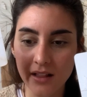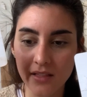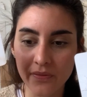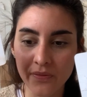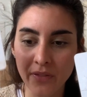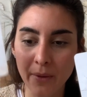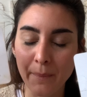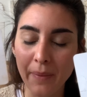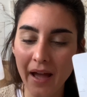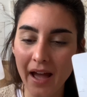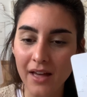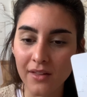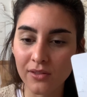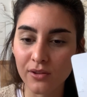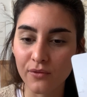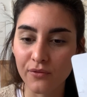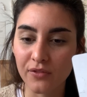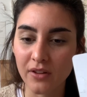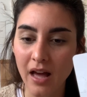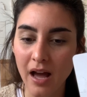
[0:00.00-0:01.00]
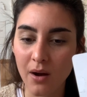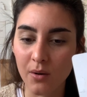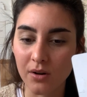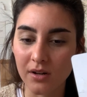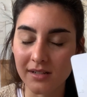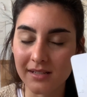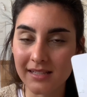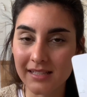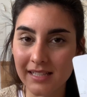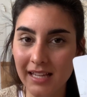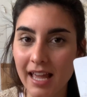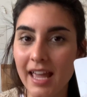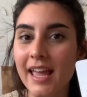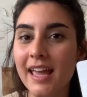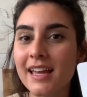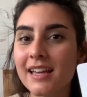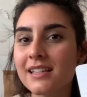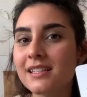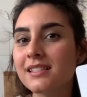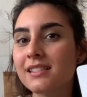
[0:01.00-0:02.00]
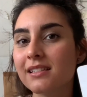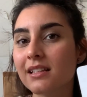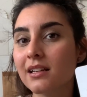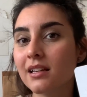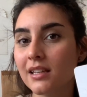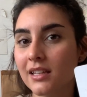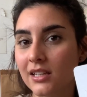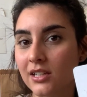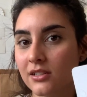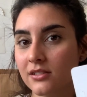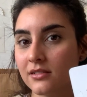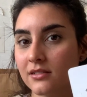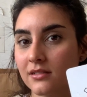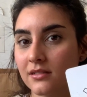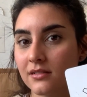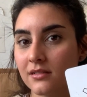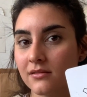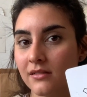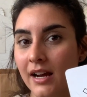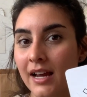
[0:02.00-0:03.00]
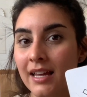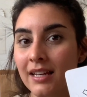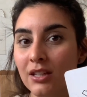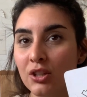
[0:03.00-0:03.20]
the path of flowers is here, right?